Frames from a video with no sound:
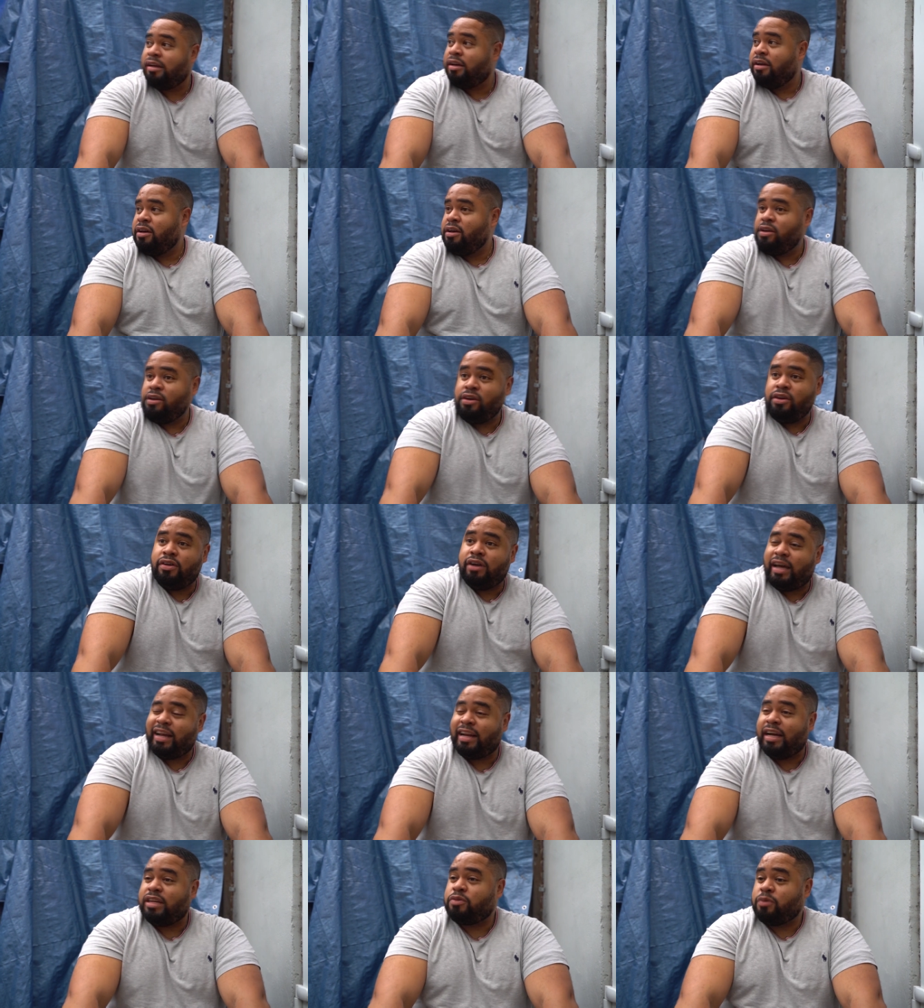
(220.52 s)
Yeah. You know,
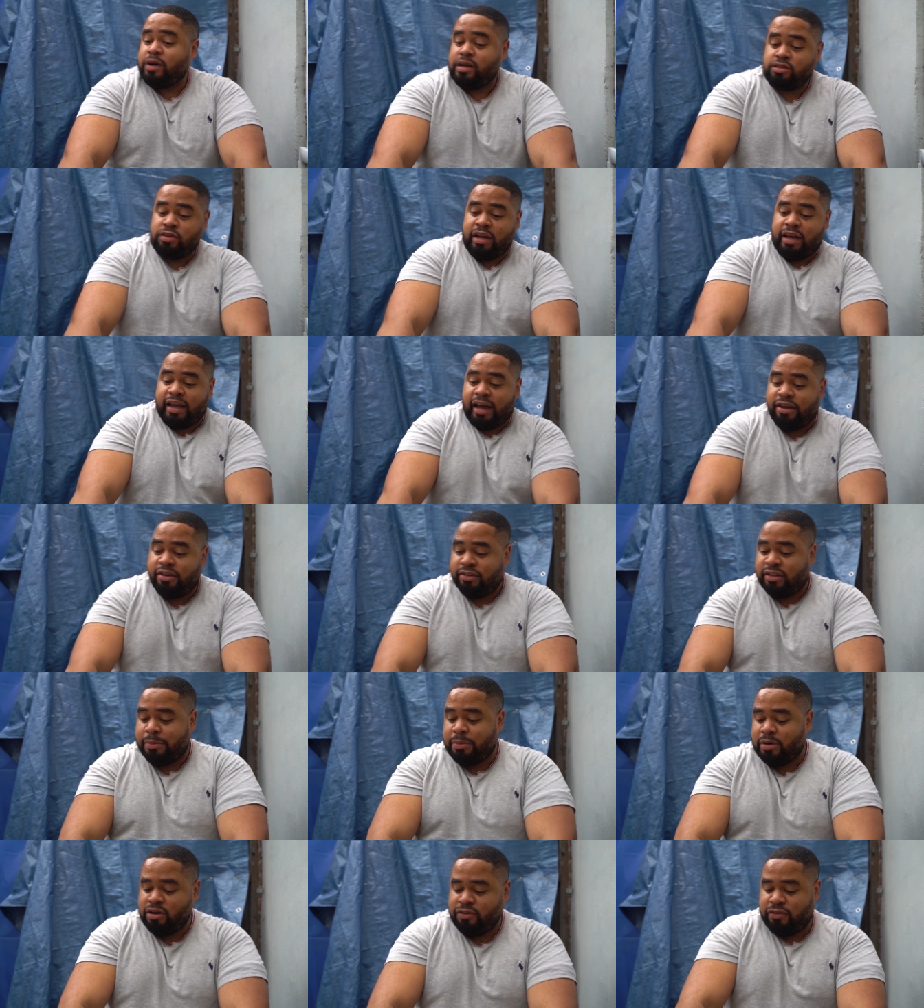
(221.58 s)
like that's what I so like I use
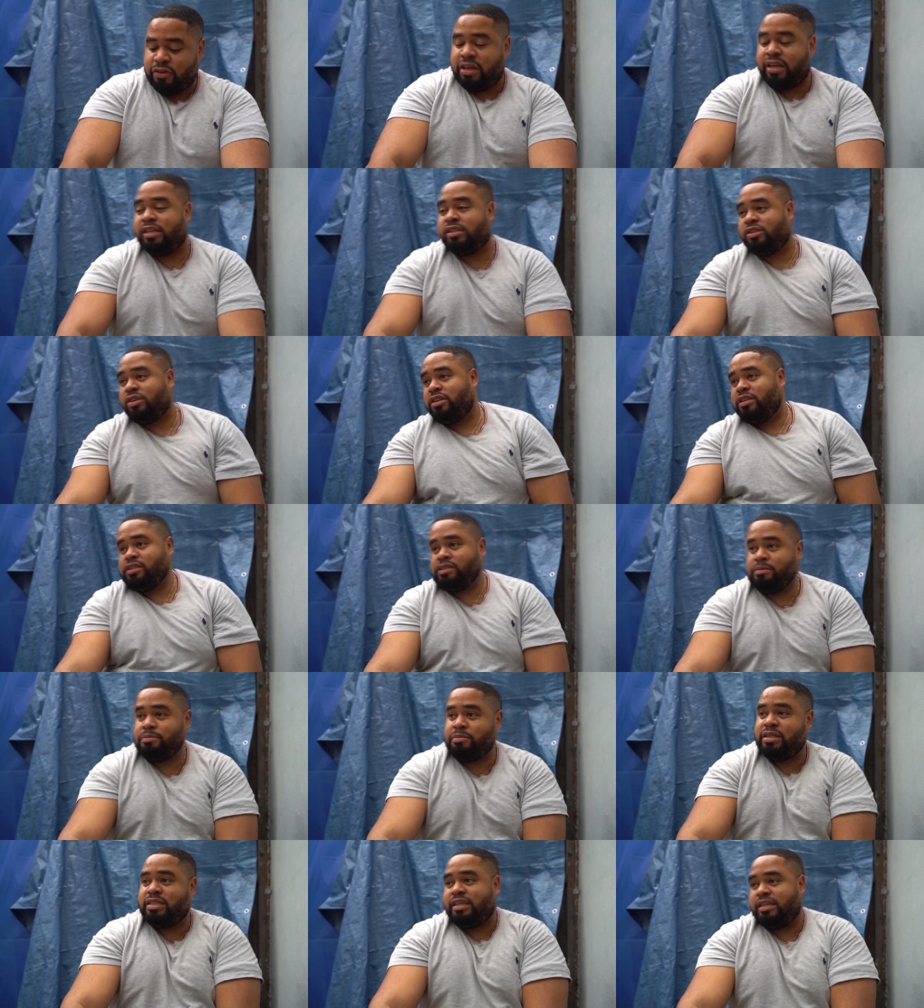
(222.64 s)
them a lot for case studies
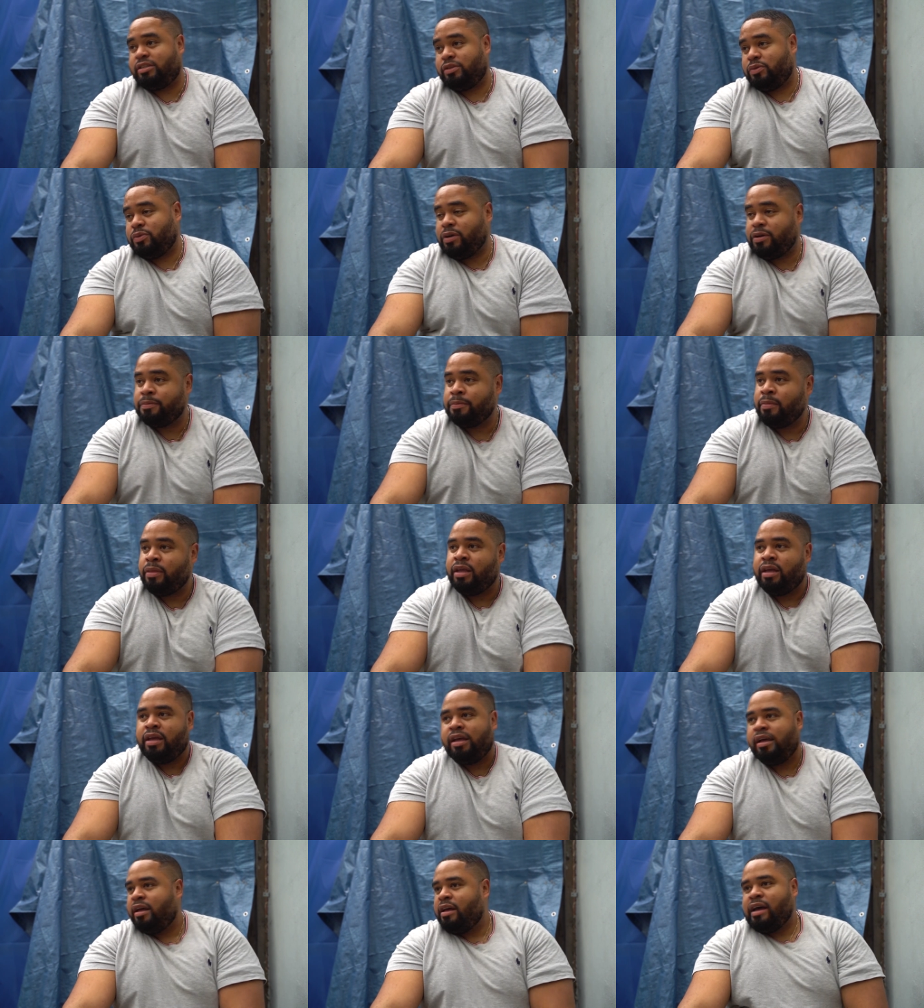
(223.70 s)
in business as well.
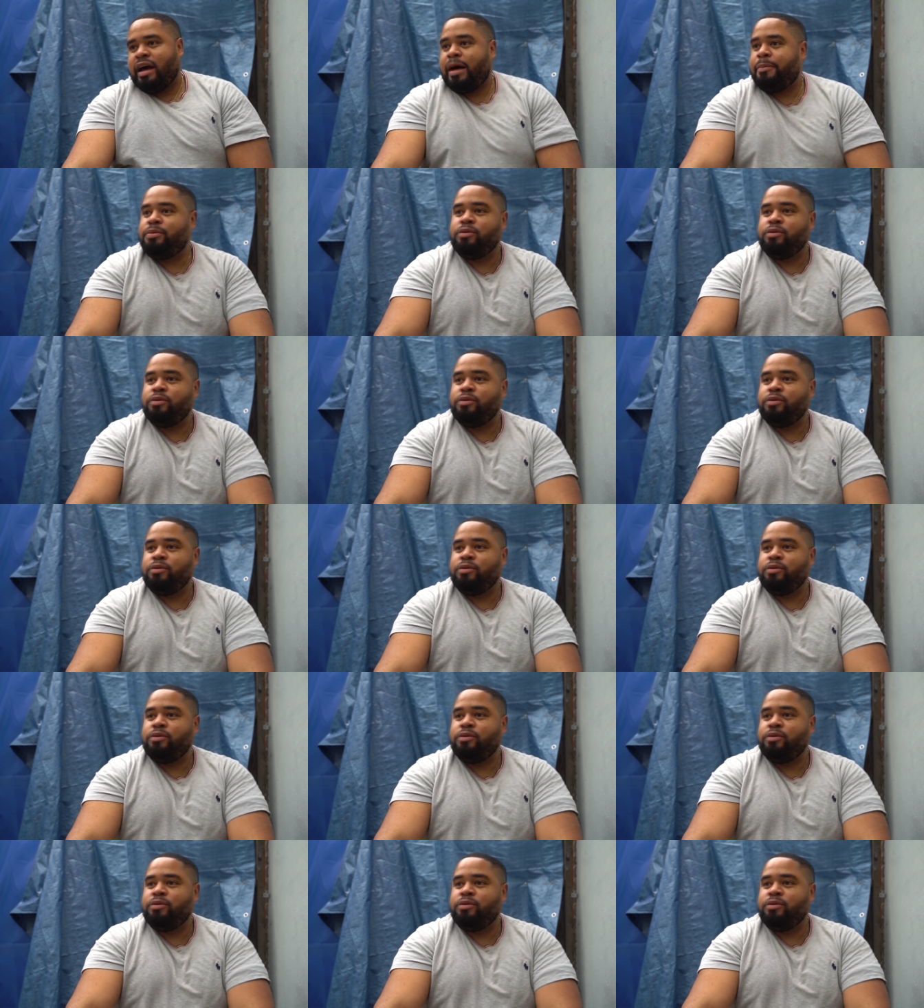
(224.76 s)
Yeah.